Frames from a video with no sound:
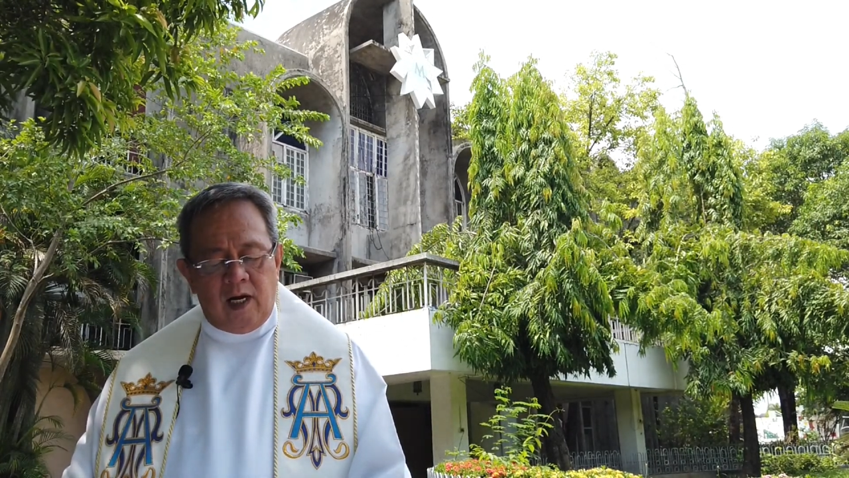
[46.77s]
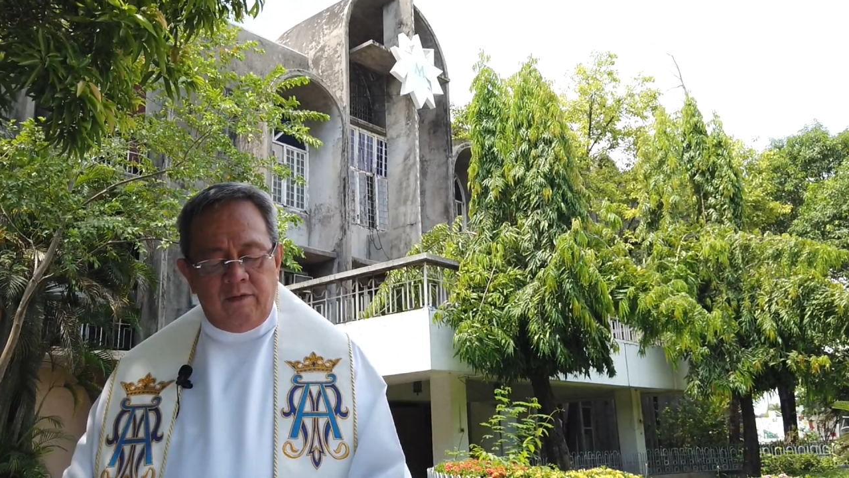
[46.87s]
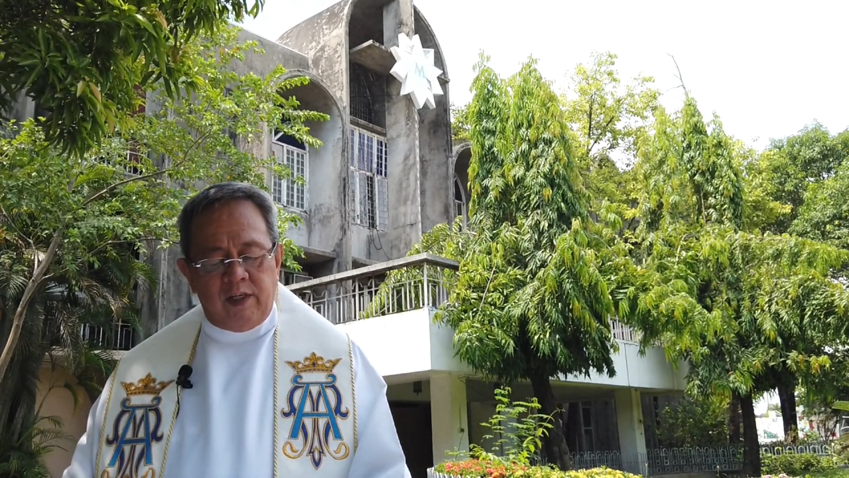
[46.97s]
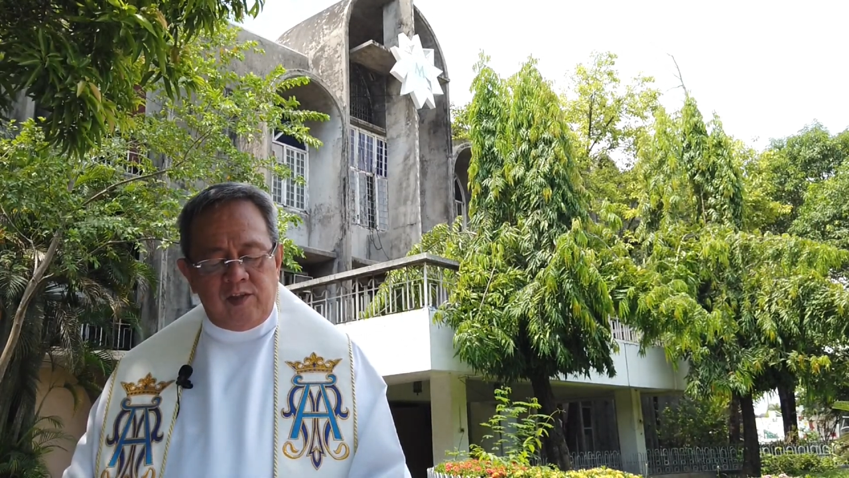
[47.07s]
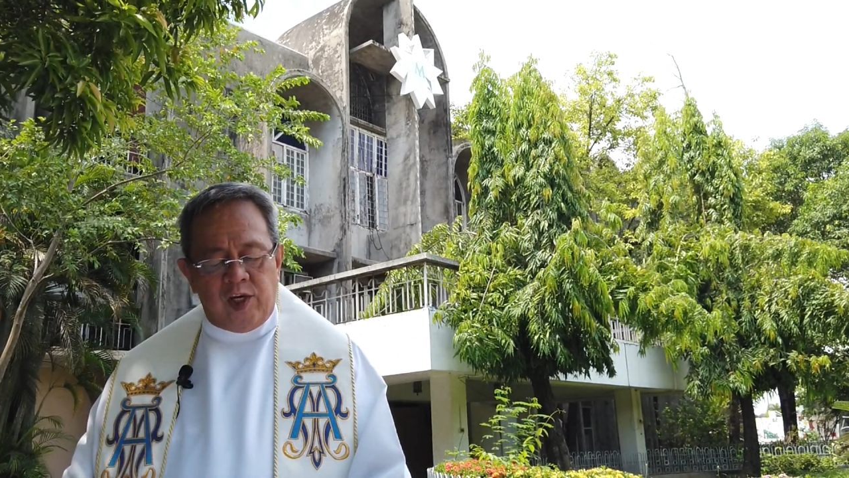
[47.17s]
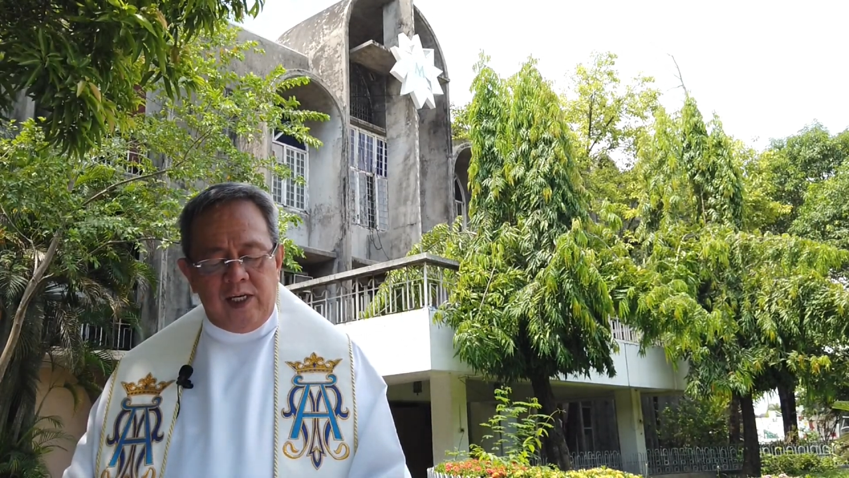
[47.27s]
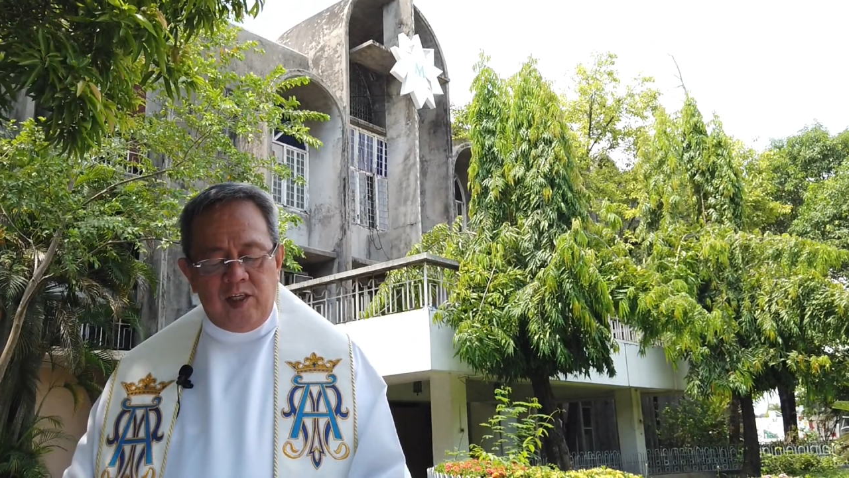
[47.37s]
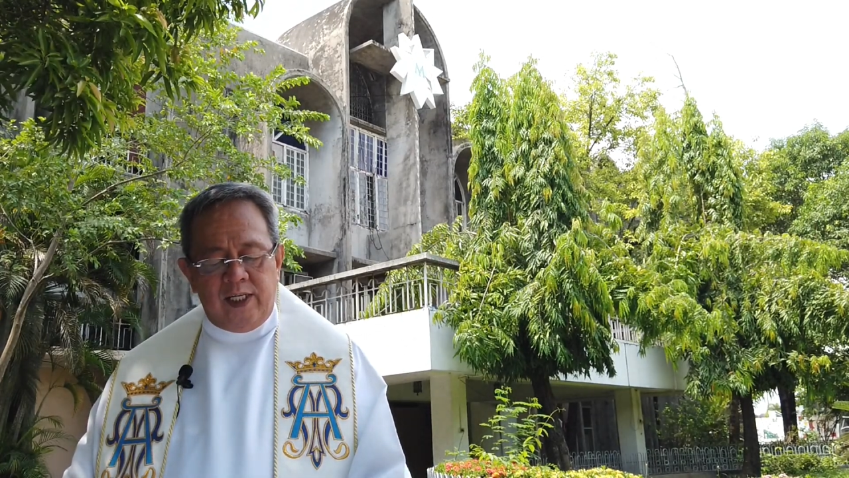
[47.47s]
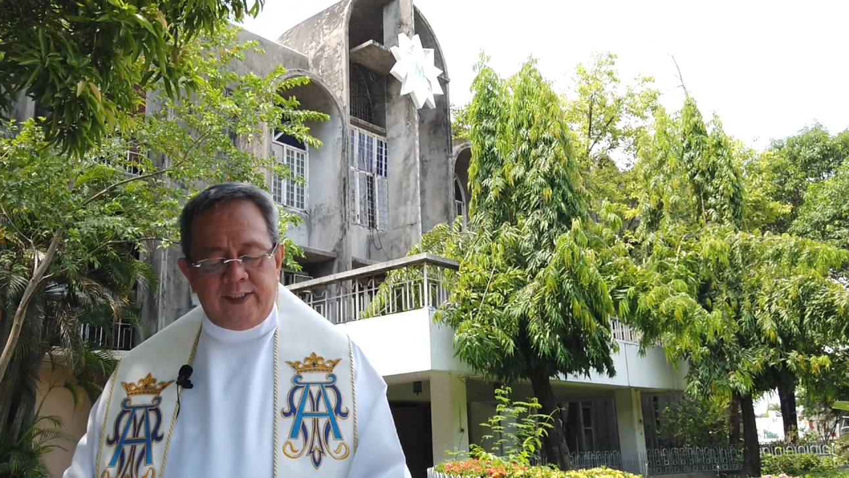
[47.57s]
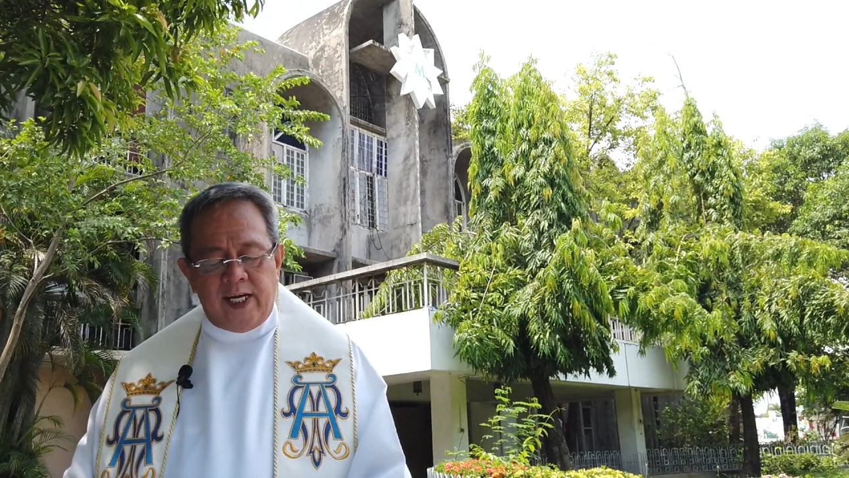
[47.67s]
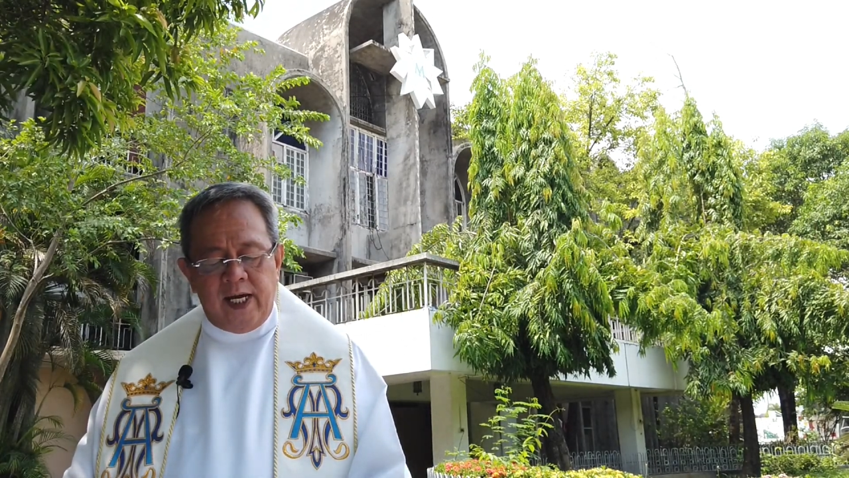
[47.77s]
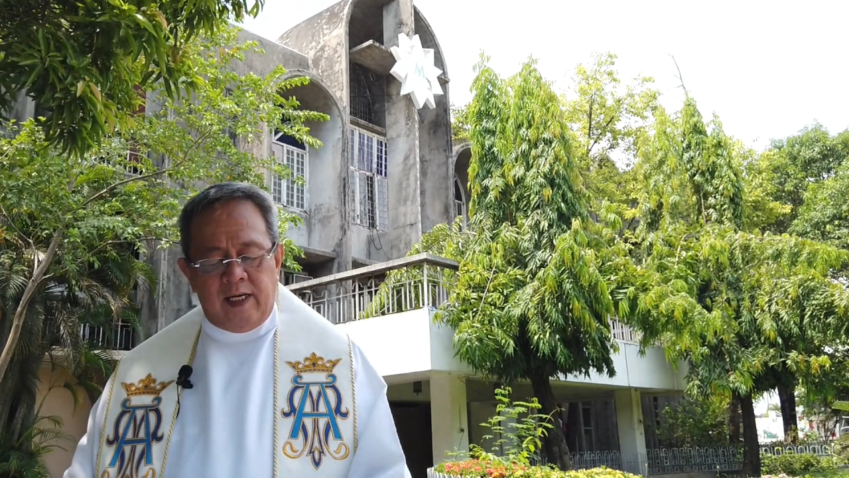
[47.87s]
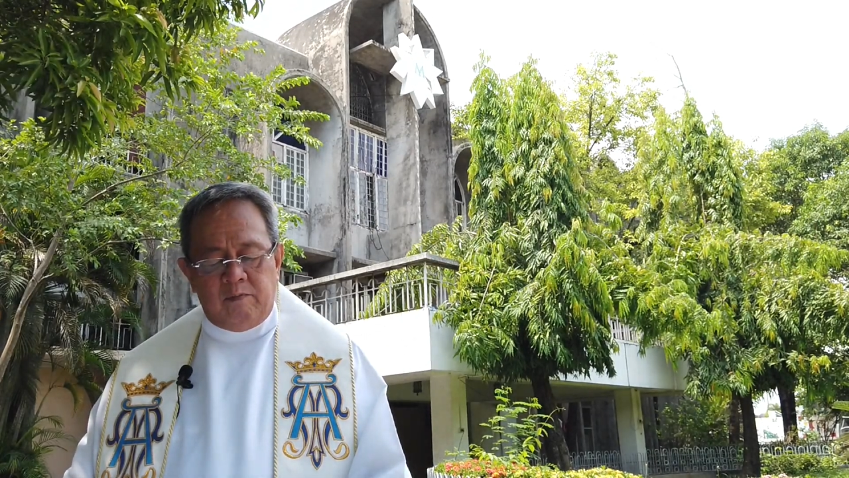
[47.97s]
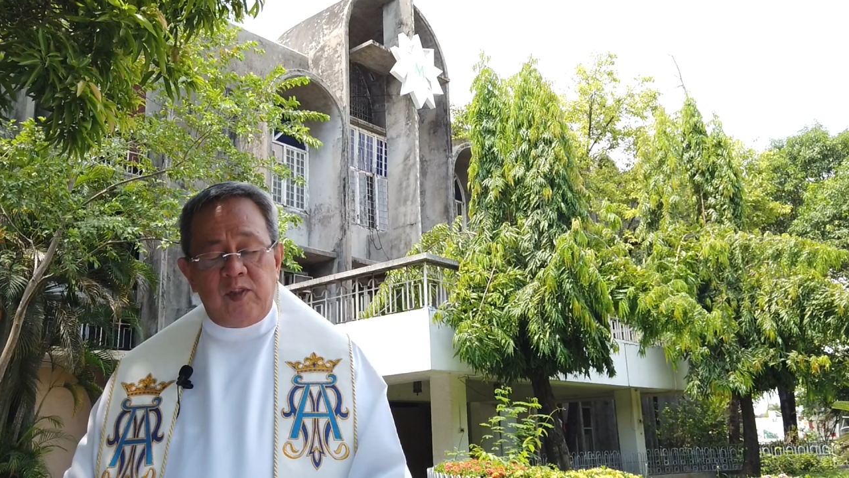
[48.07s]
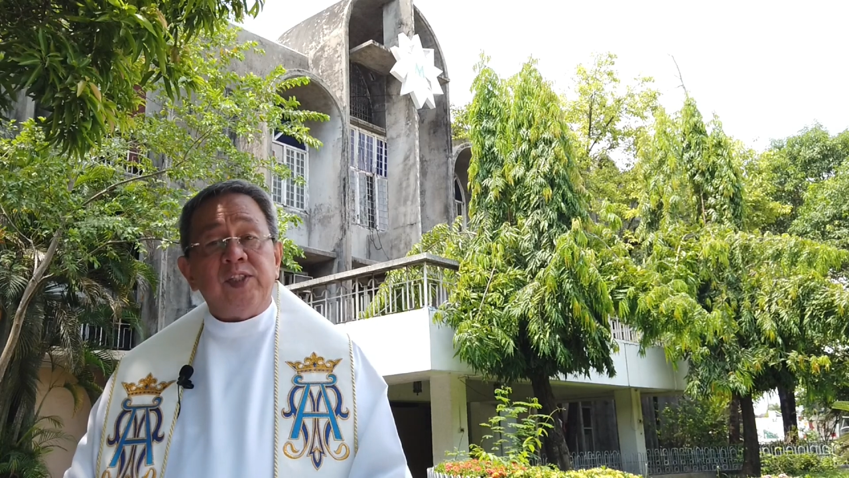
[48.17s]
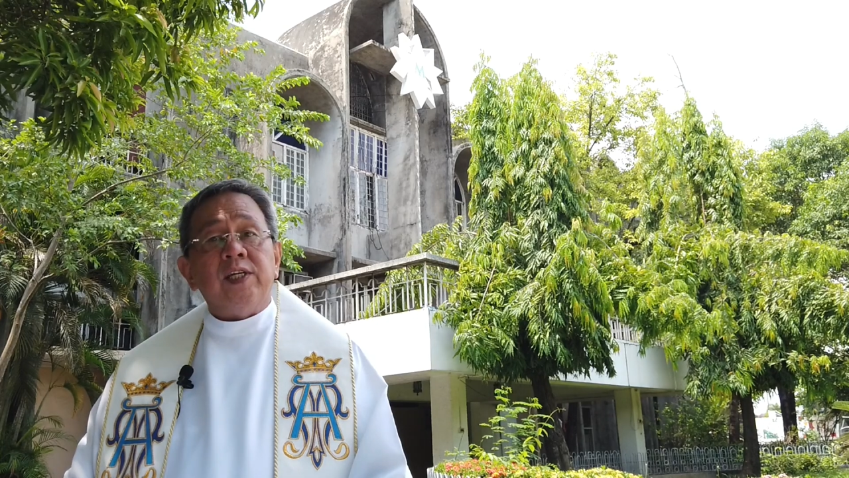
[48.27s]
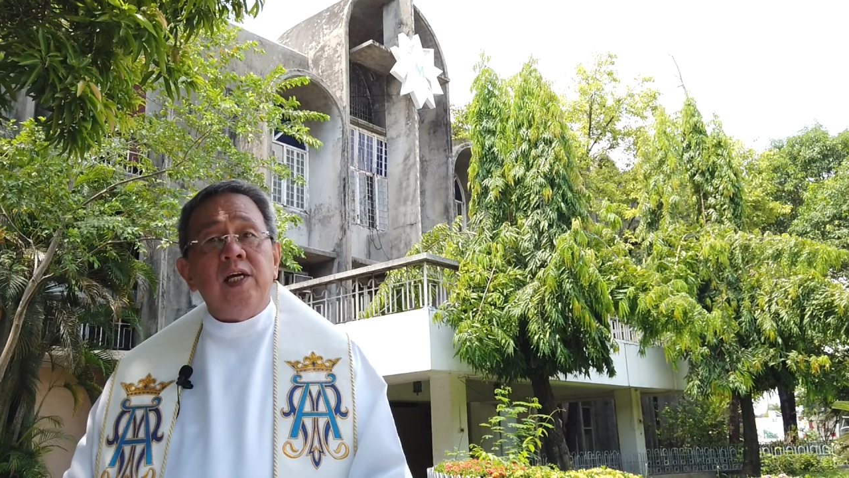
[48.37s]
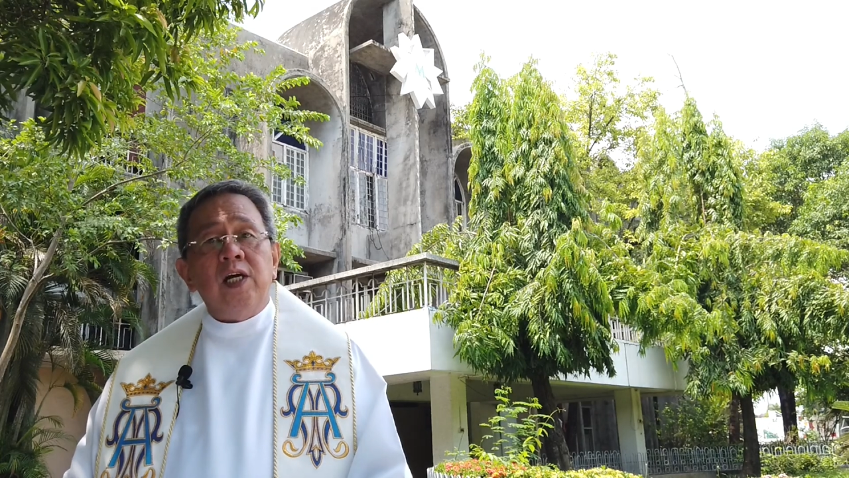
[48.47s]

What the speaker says: of the changing times